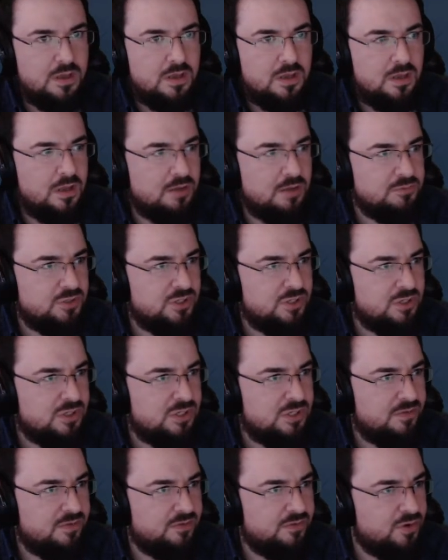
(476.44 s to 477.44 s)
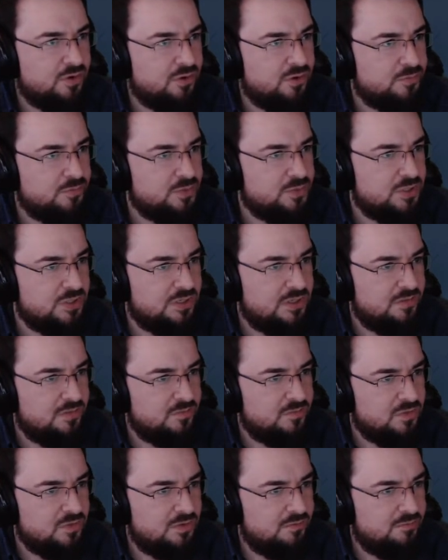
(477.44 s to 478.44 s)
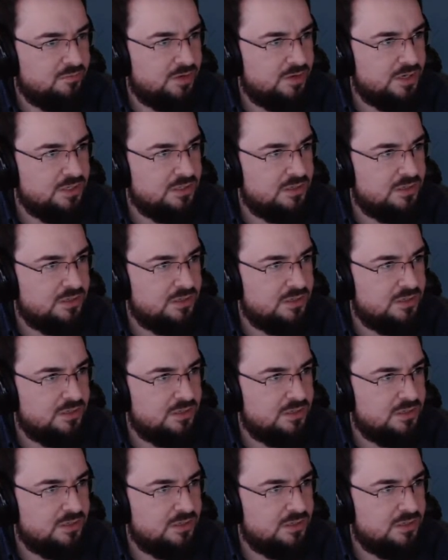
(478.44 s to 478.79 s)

I'm just going to see if I've got an option to give you the right.